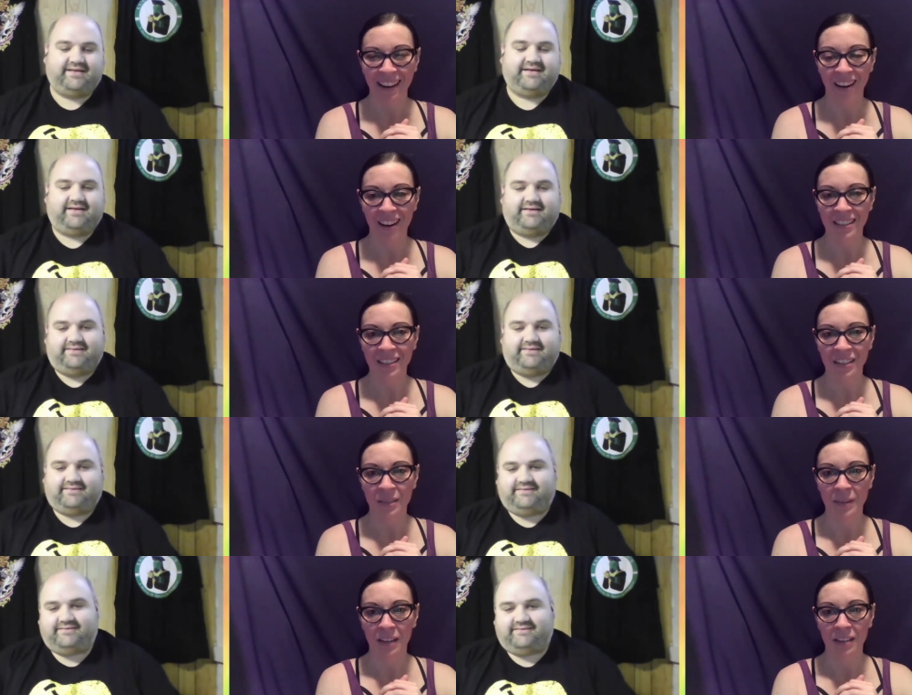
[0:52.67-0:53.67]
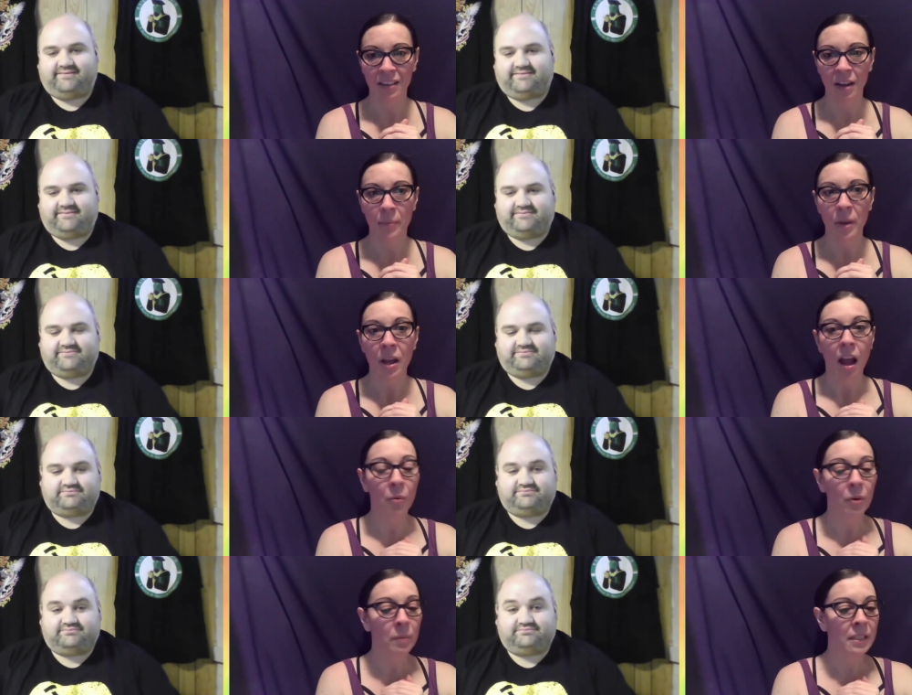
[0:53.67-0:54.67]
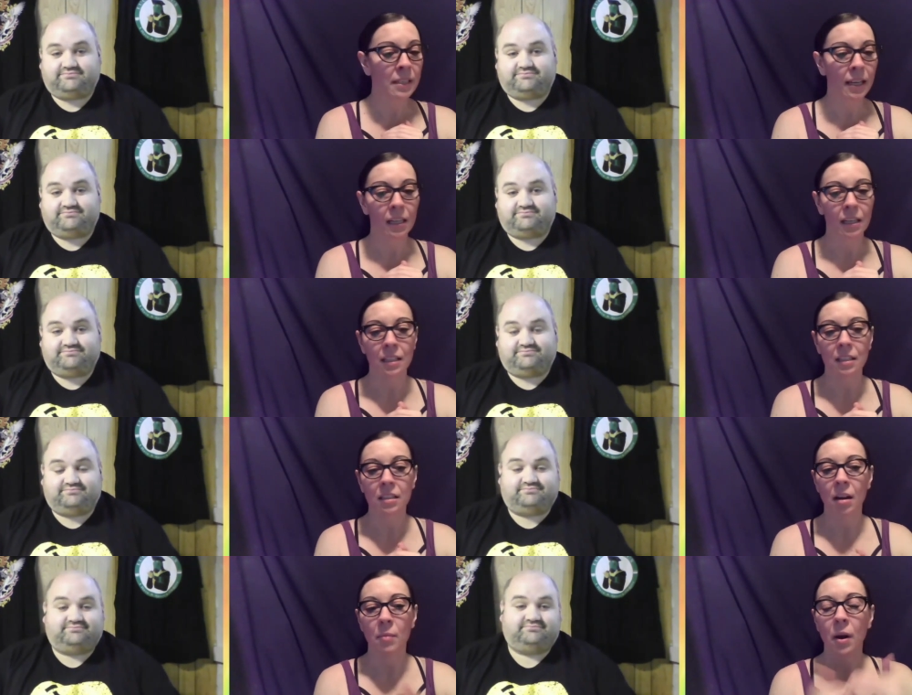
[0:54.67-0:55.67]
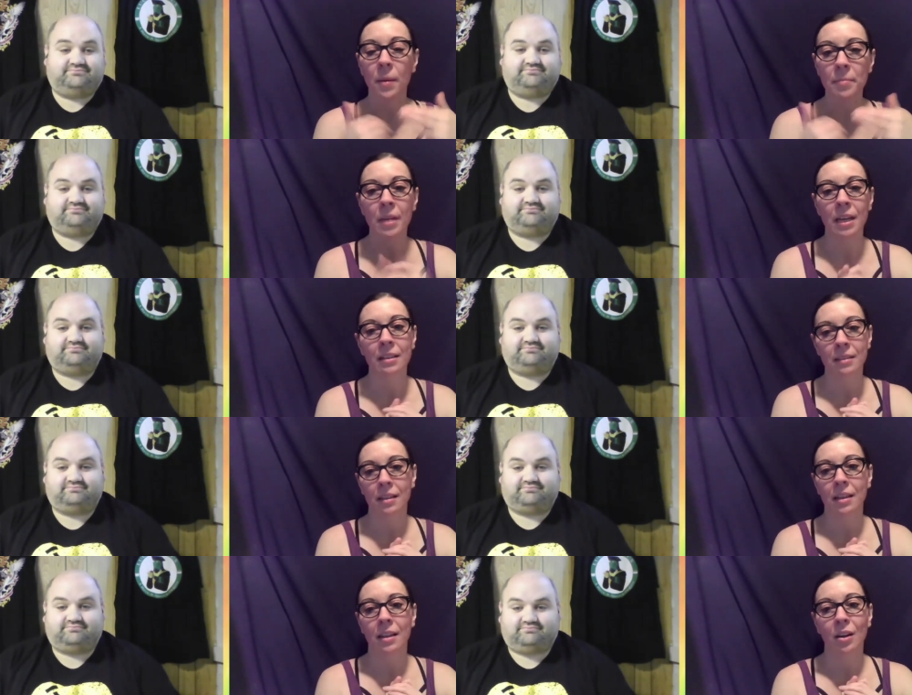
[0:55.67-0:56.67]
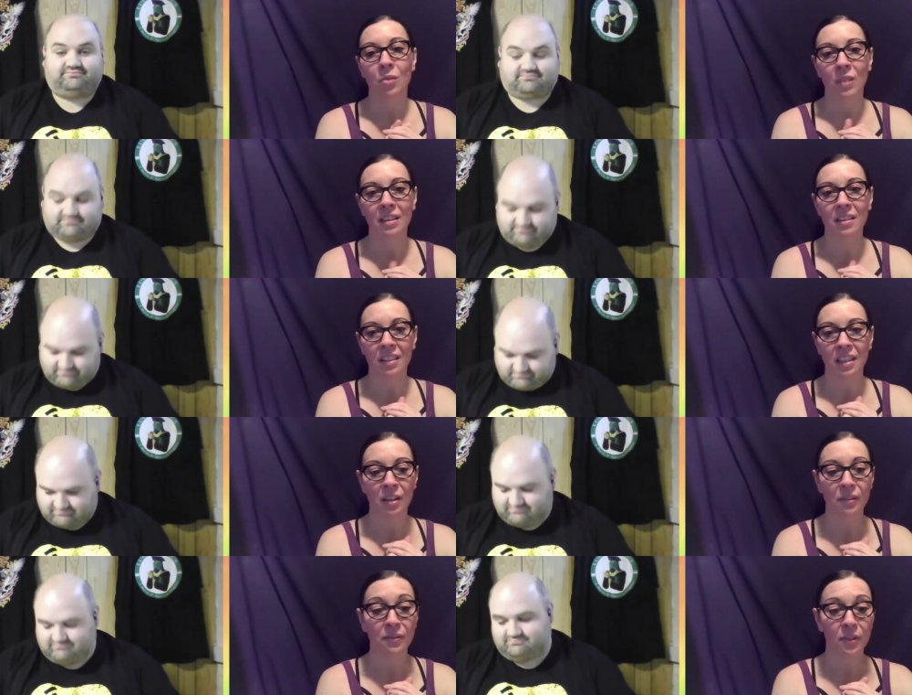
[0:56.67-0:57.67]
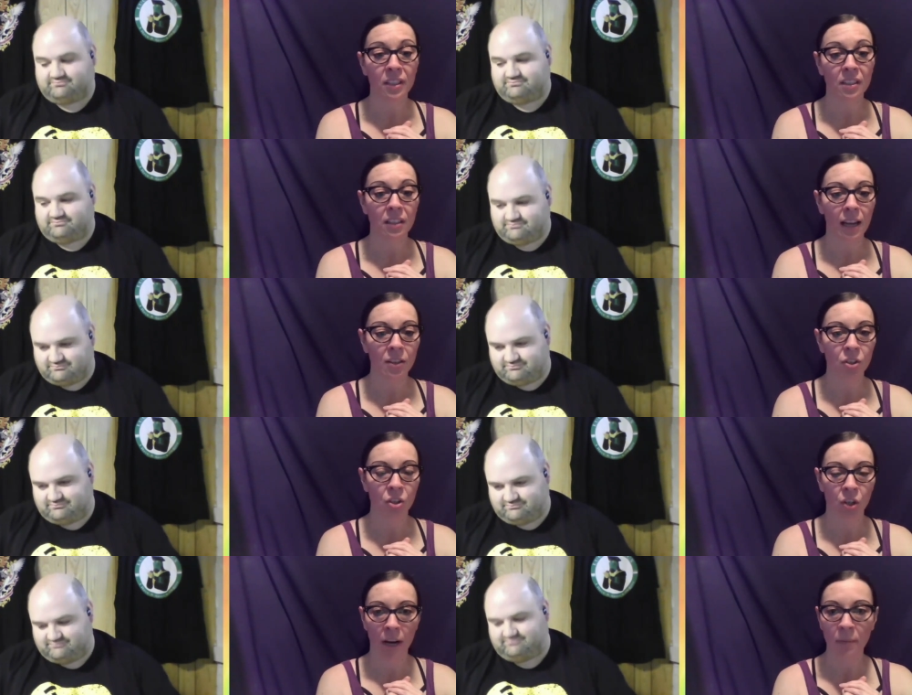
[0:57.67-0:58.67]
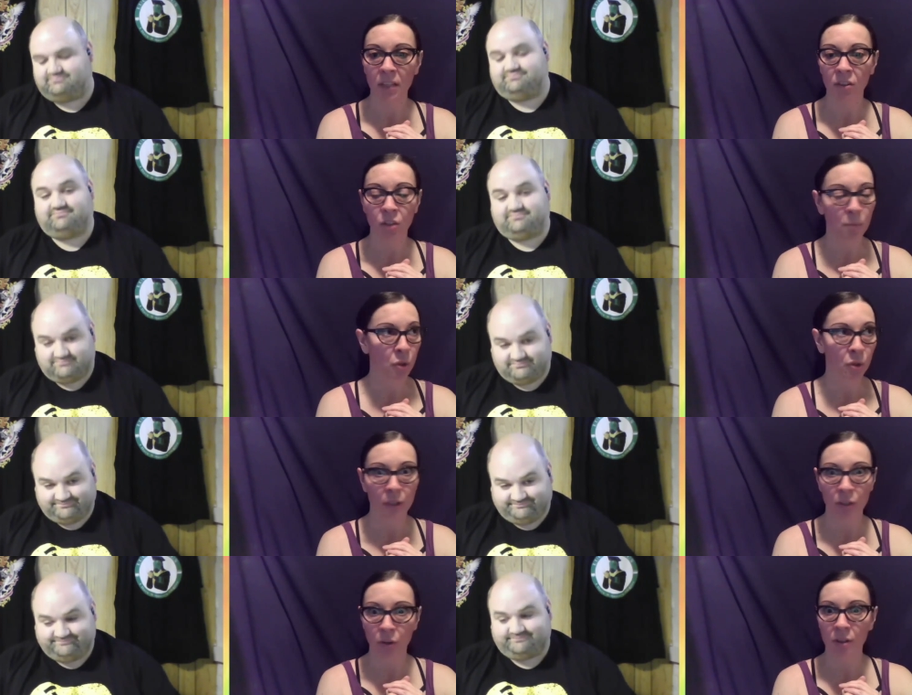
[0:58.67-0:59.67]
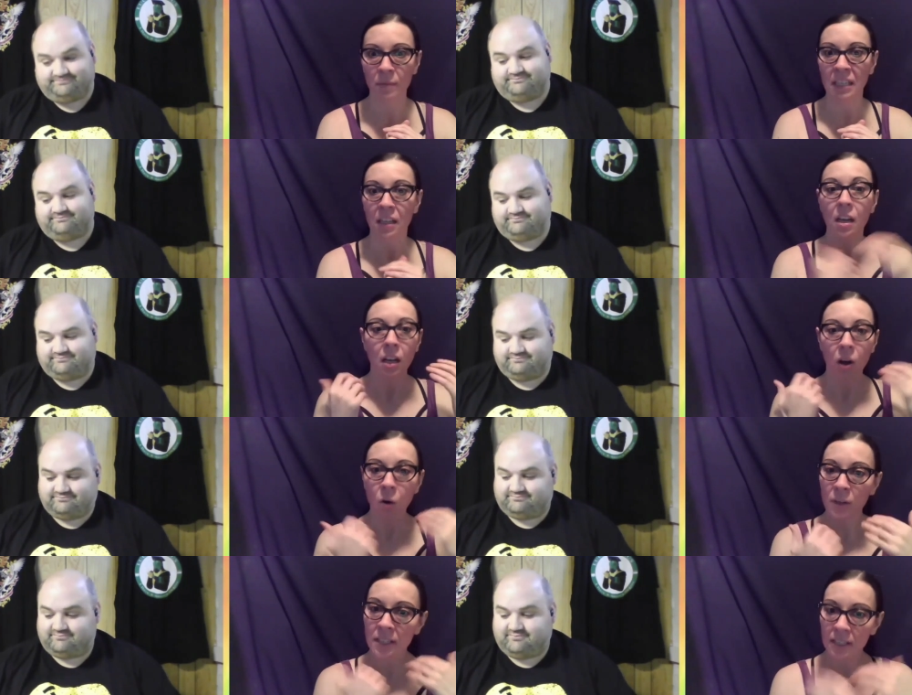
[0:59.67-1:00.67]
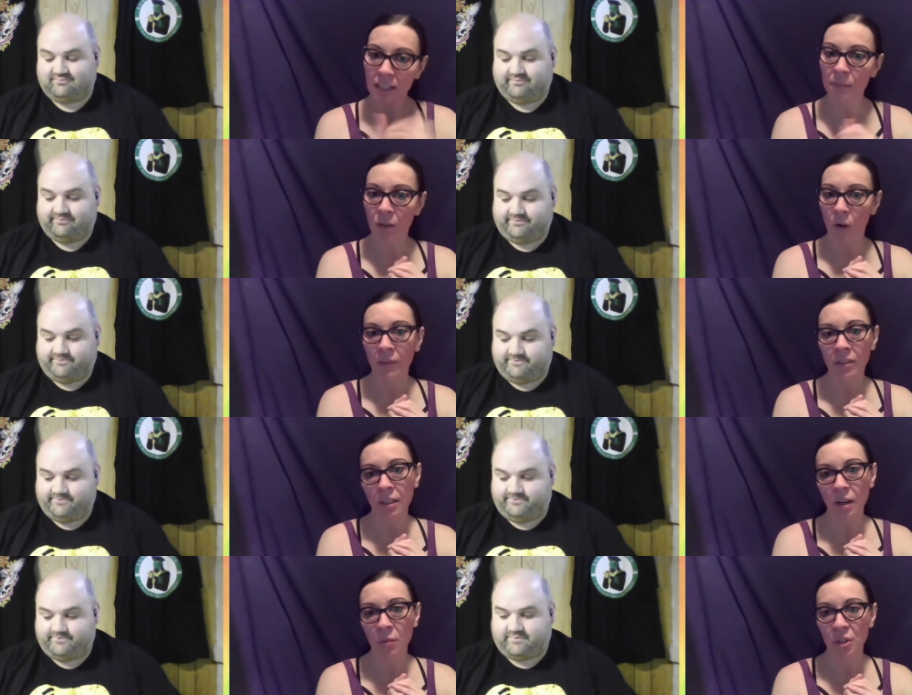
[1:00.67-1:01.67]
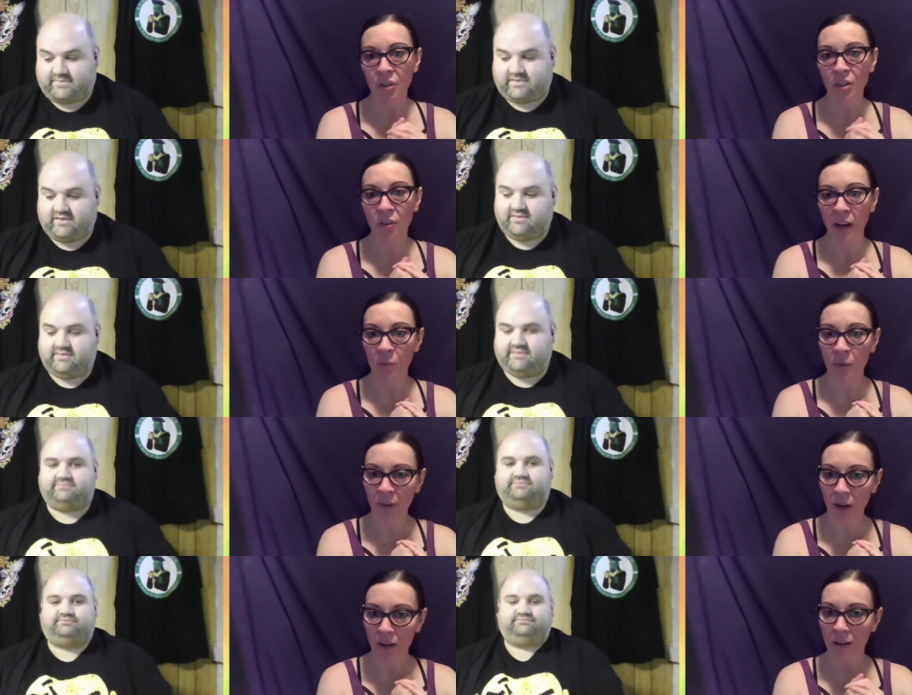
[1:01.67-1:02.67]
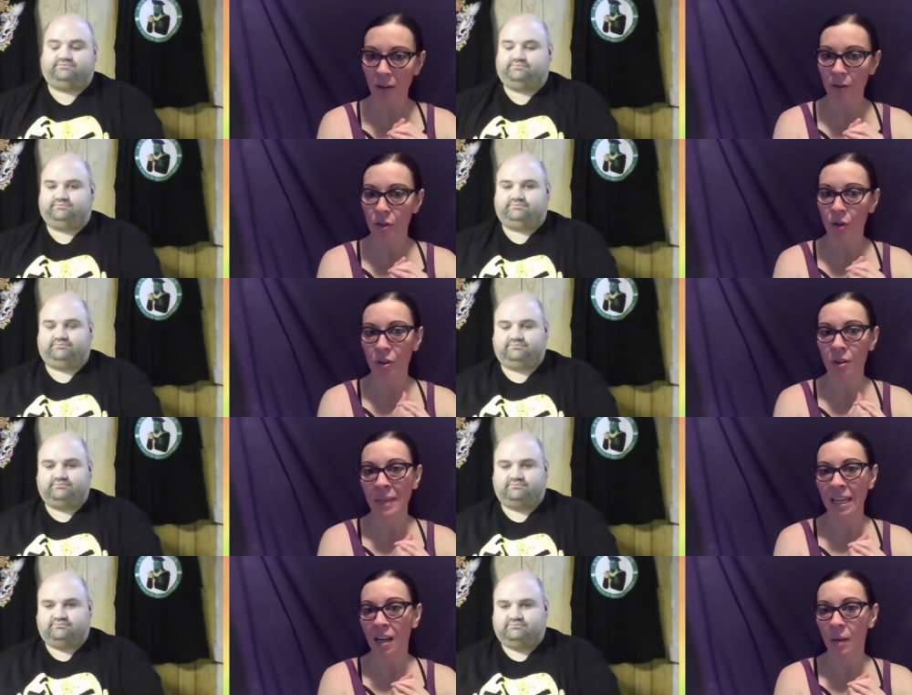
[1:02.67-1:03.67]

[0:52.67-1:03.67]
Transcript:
Speaker 1: awesome, awesome. And we've been taking in some amazing wrestling for this last championship or sorry, tournament. Always seems though every time we turn around, we've got another tournament